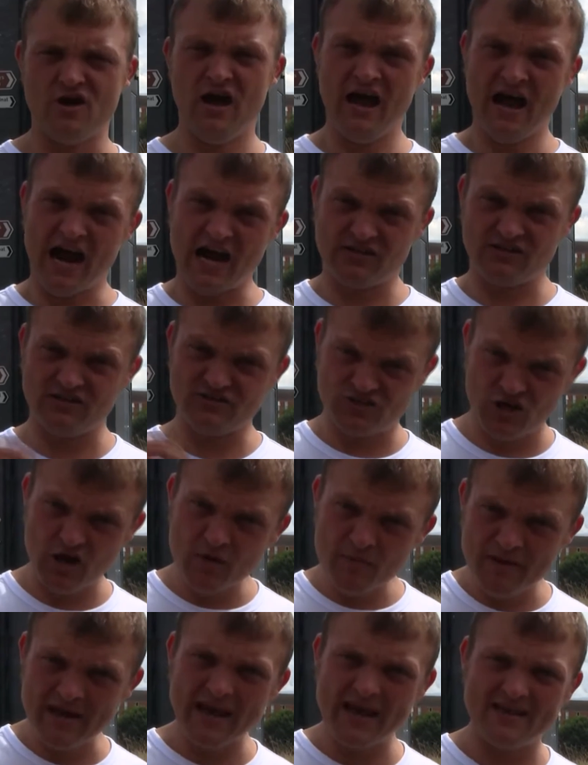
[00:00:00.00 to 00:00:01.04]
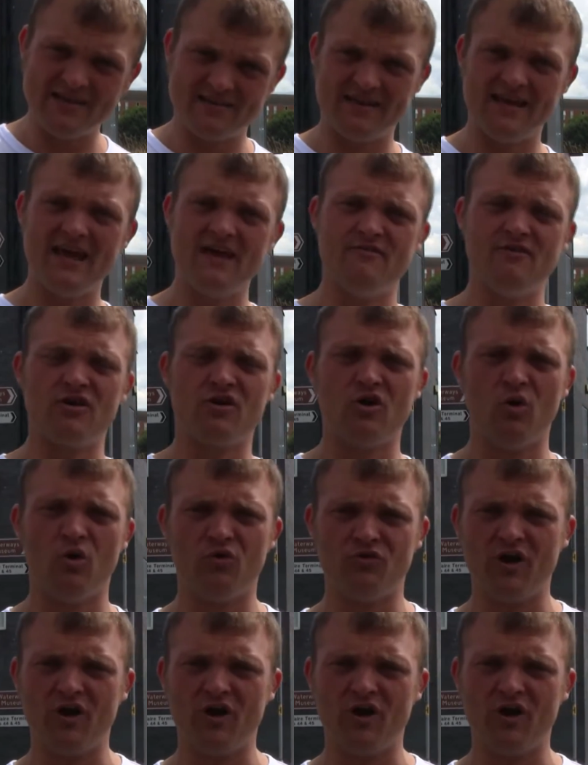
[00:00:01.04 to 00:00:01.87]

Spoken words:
actually terminated here at Goole